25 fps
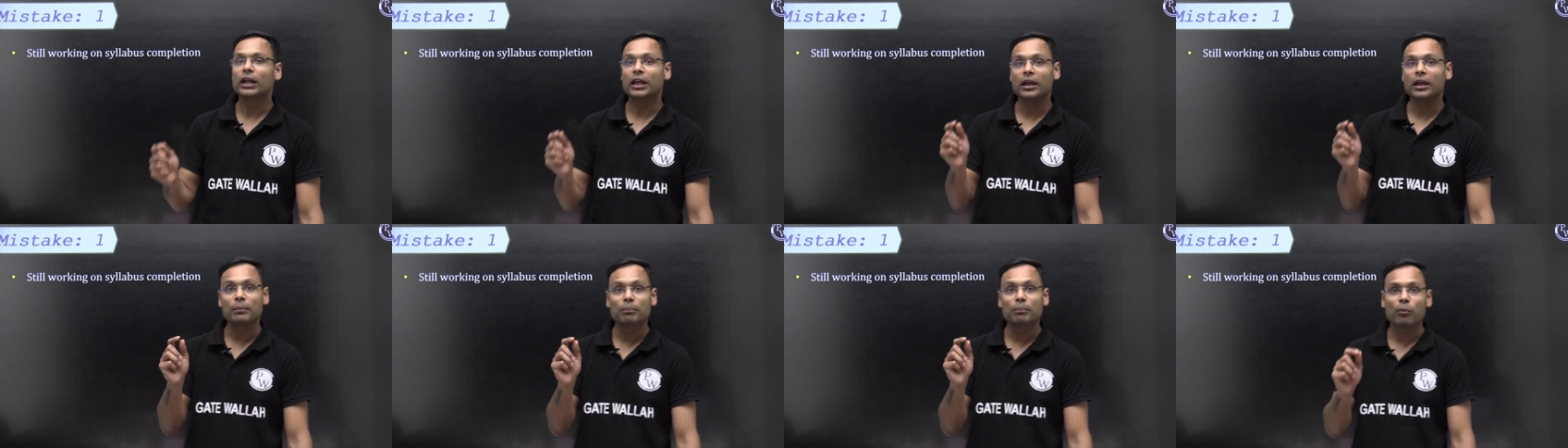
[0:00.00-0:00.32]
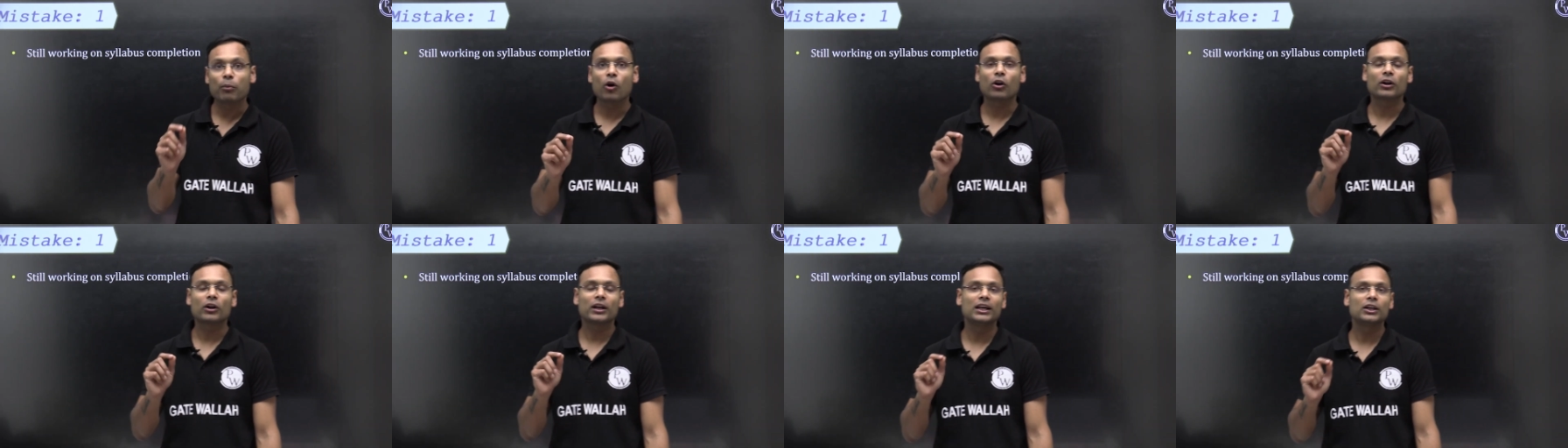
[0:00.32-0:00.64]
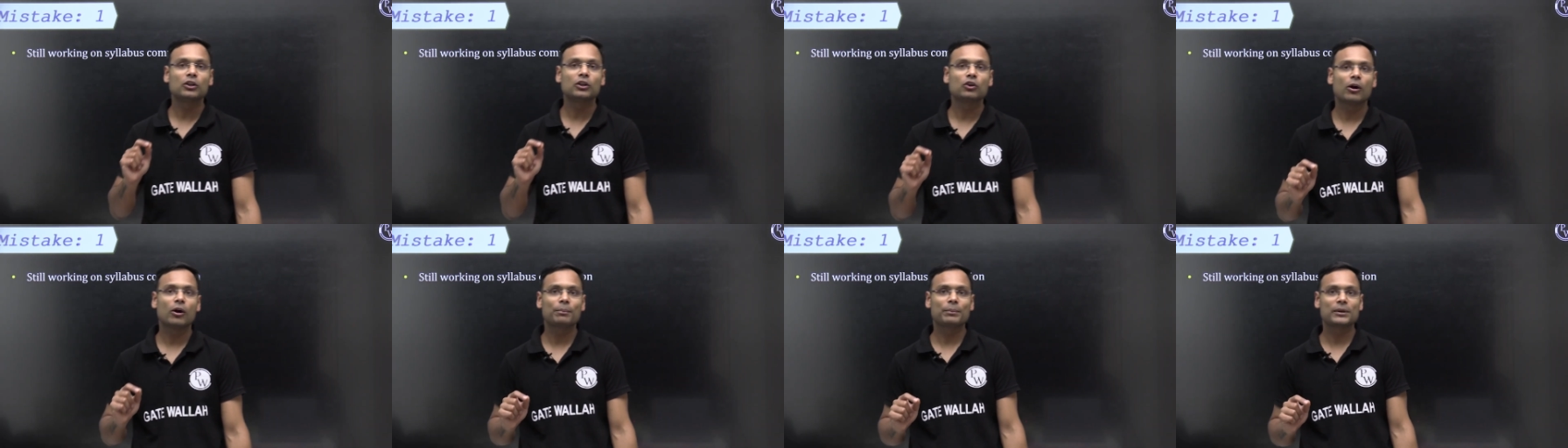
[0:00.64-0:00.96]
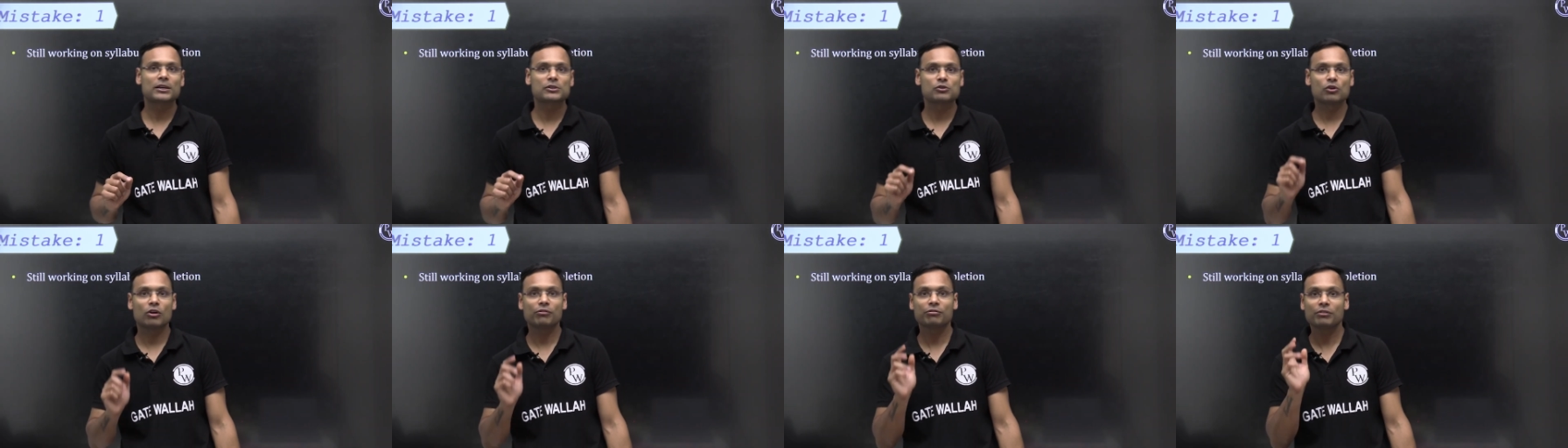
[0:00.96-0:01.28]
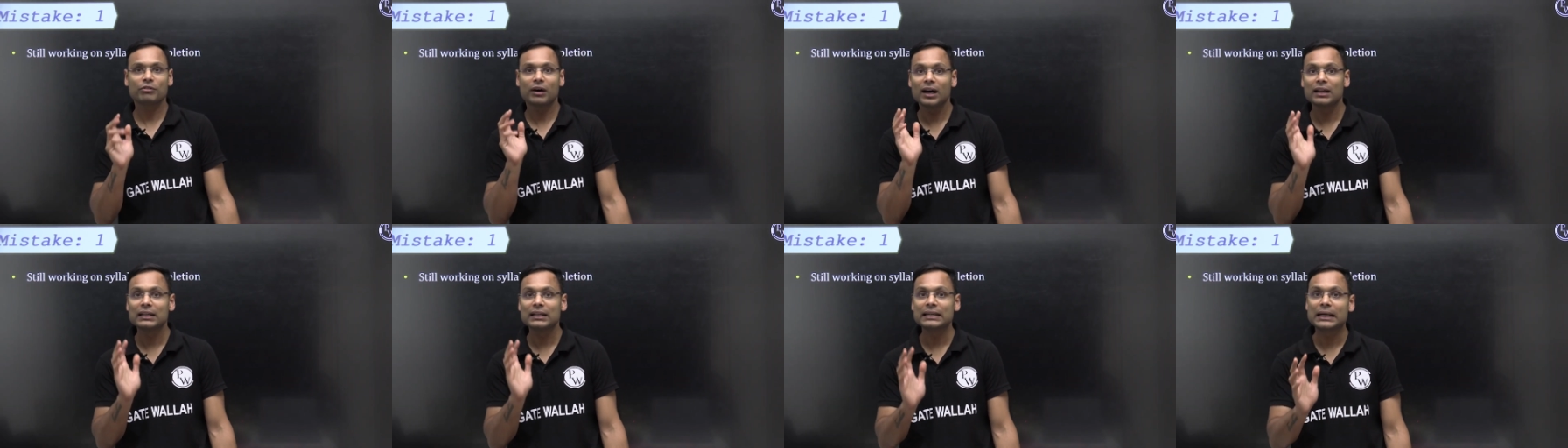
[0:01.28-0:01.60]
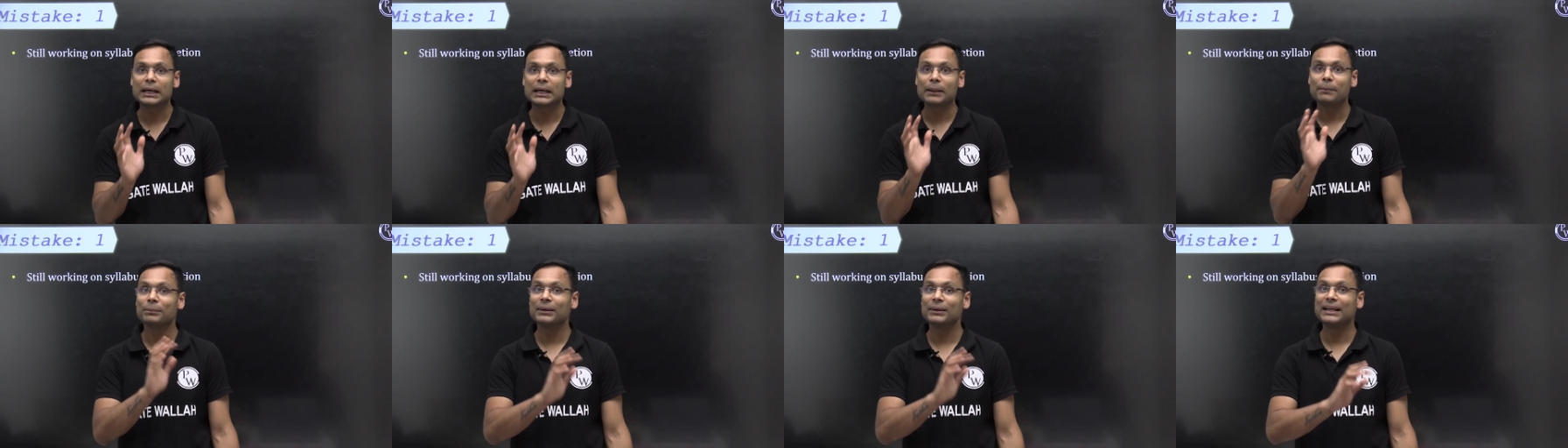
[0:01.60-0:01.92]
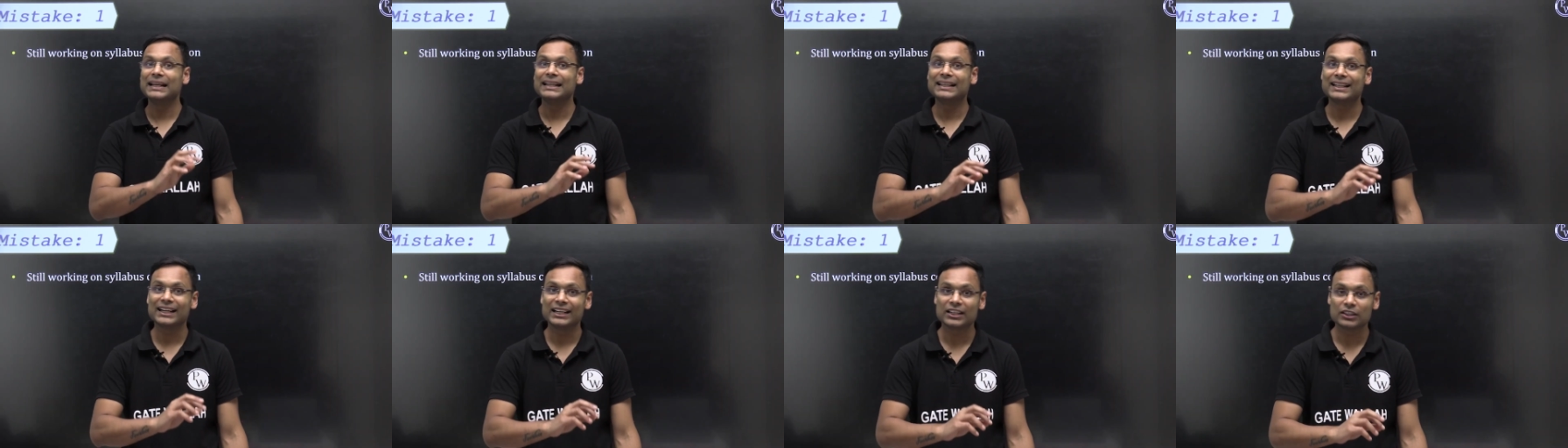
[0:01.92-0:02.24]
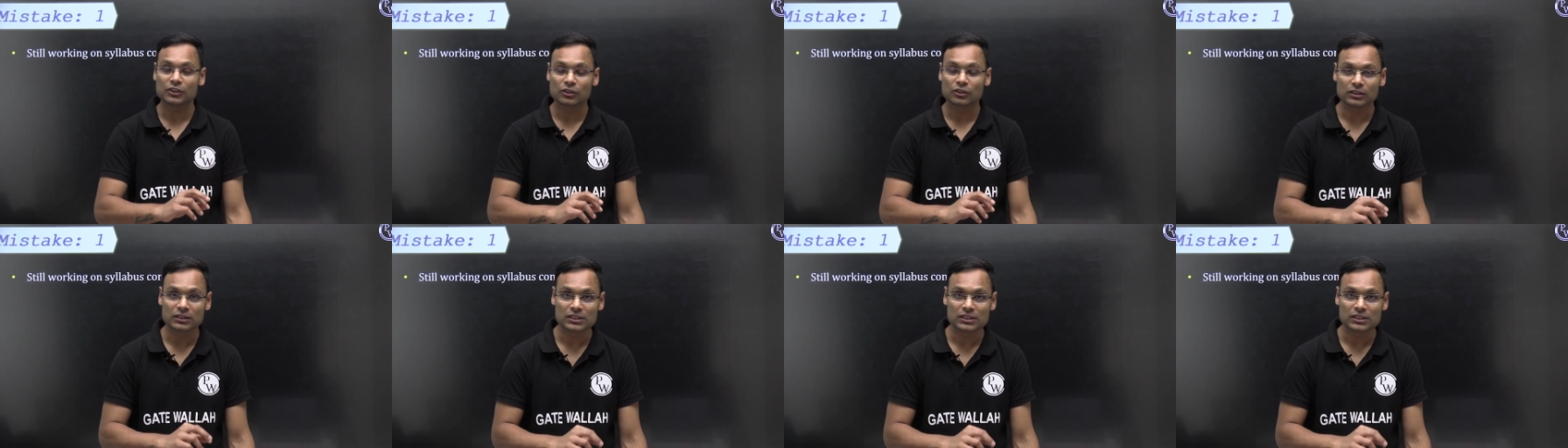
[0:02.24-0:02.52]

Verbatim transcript: important topics of uncompleted